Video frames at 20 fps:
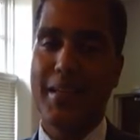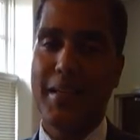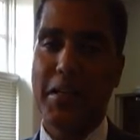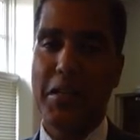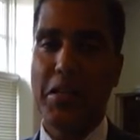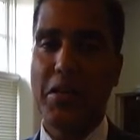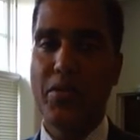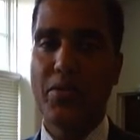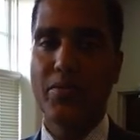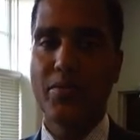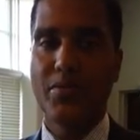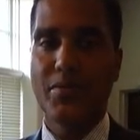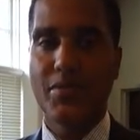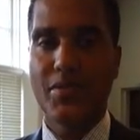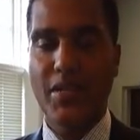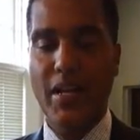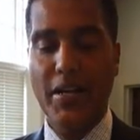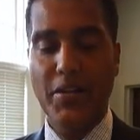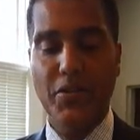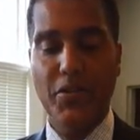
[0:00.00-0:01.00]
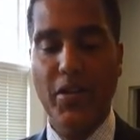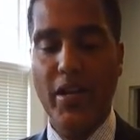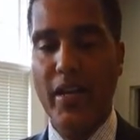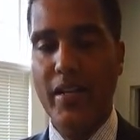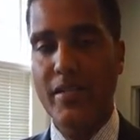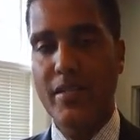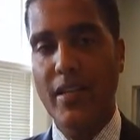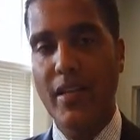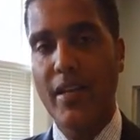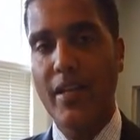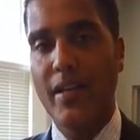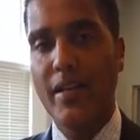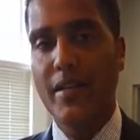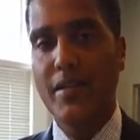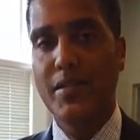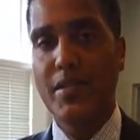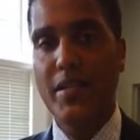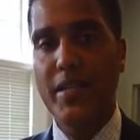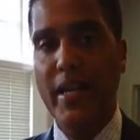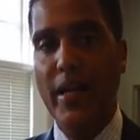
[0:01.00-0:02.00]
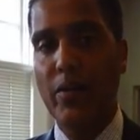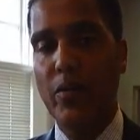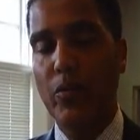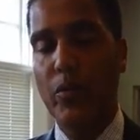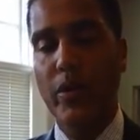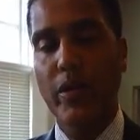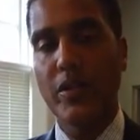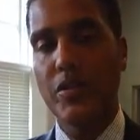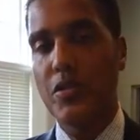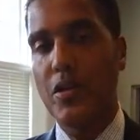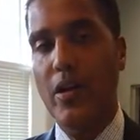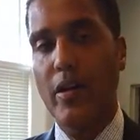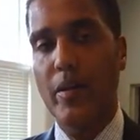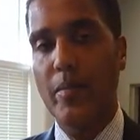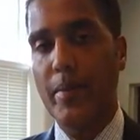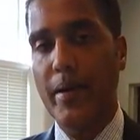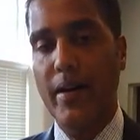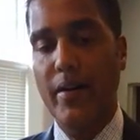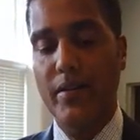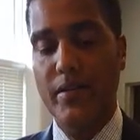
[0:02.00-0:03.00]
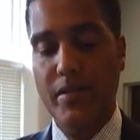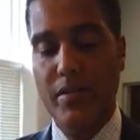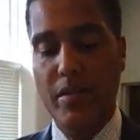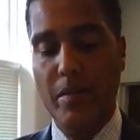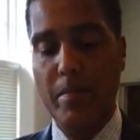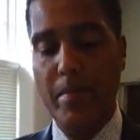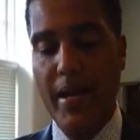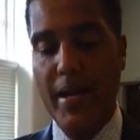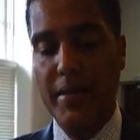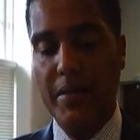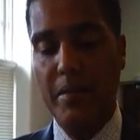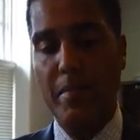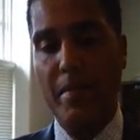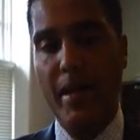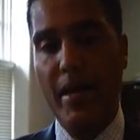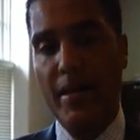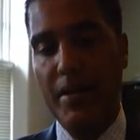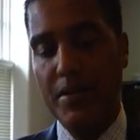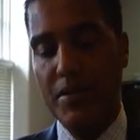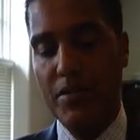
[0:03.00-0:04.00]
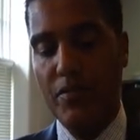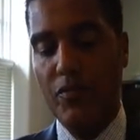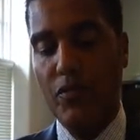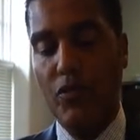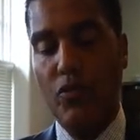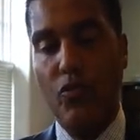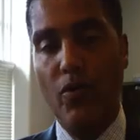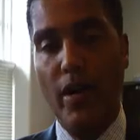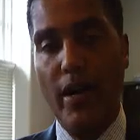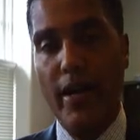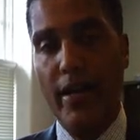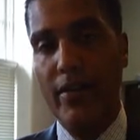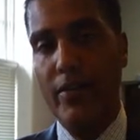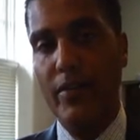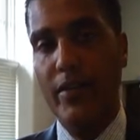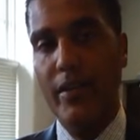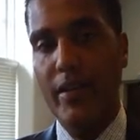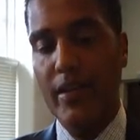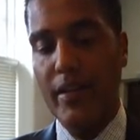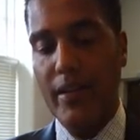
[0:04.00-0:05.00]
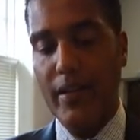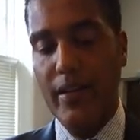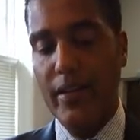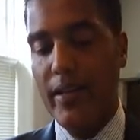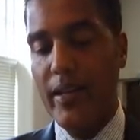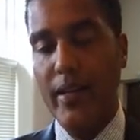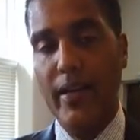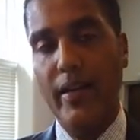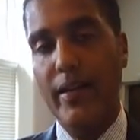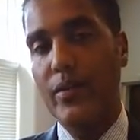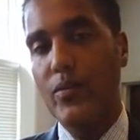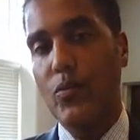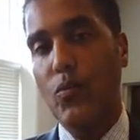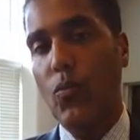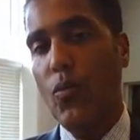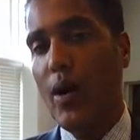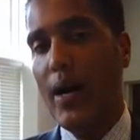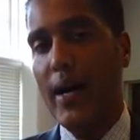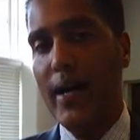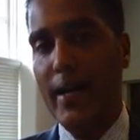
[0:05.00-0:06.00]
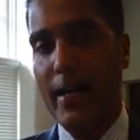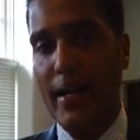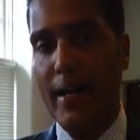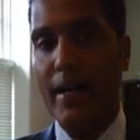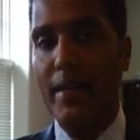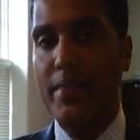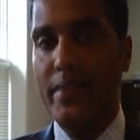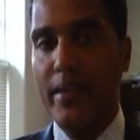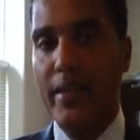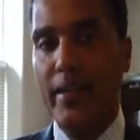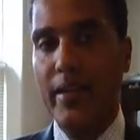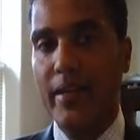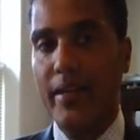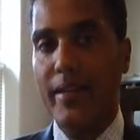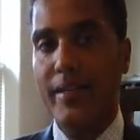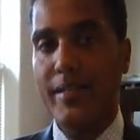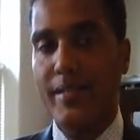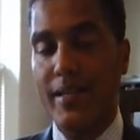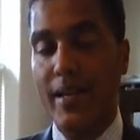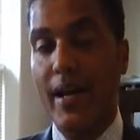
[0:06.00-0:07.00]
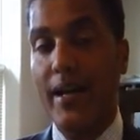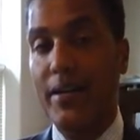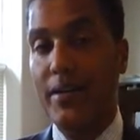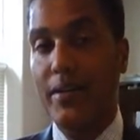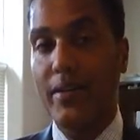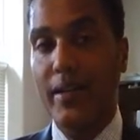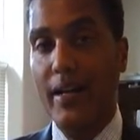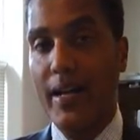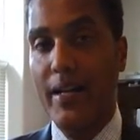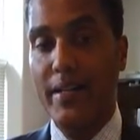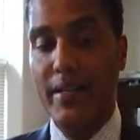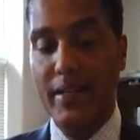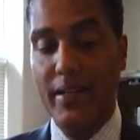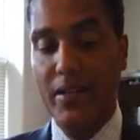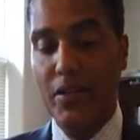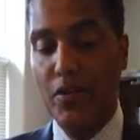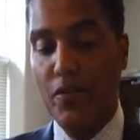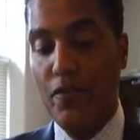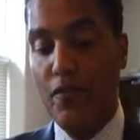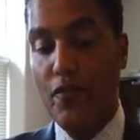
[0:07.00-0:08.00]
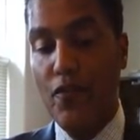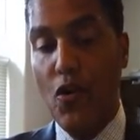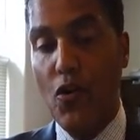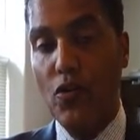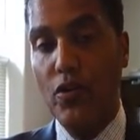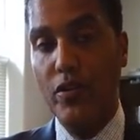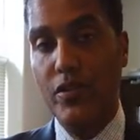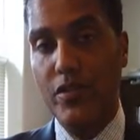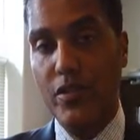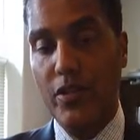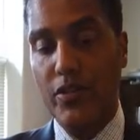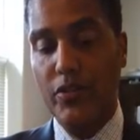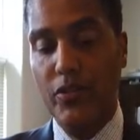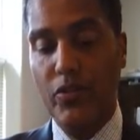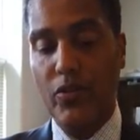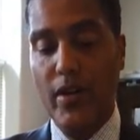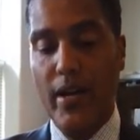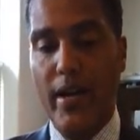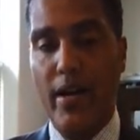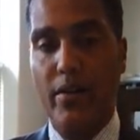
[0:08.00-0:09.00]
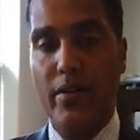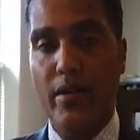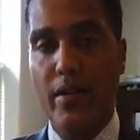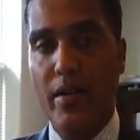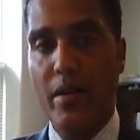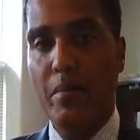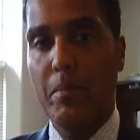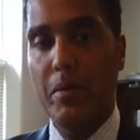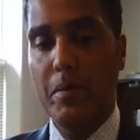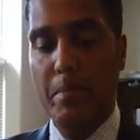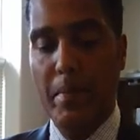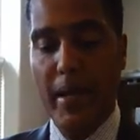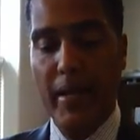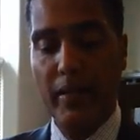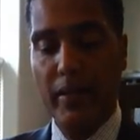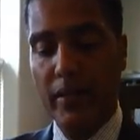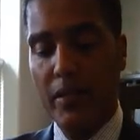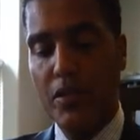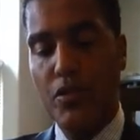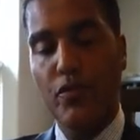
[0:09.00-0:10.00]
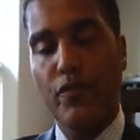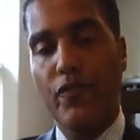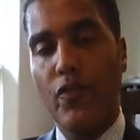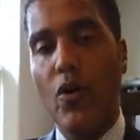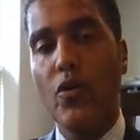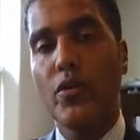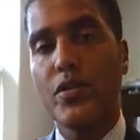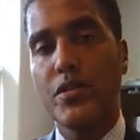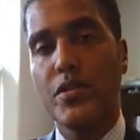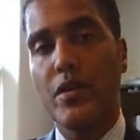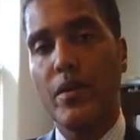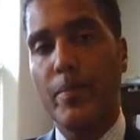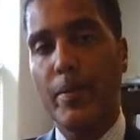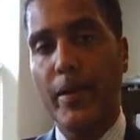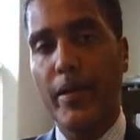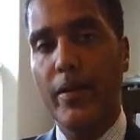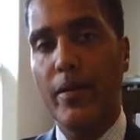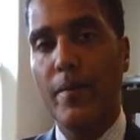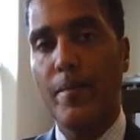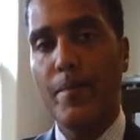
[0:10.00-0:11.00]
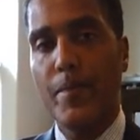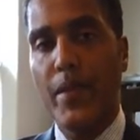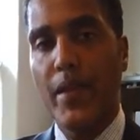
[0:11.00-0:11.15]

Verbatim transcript: Hello, this is Dr. Yates. Today what we're going to talk about is the mathematics of the crown and why I think it's not a good idea to focus on the crown, but mainly to focus up here.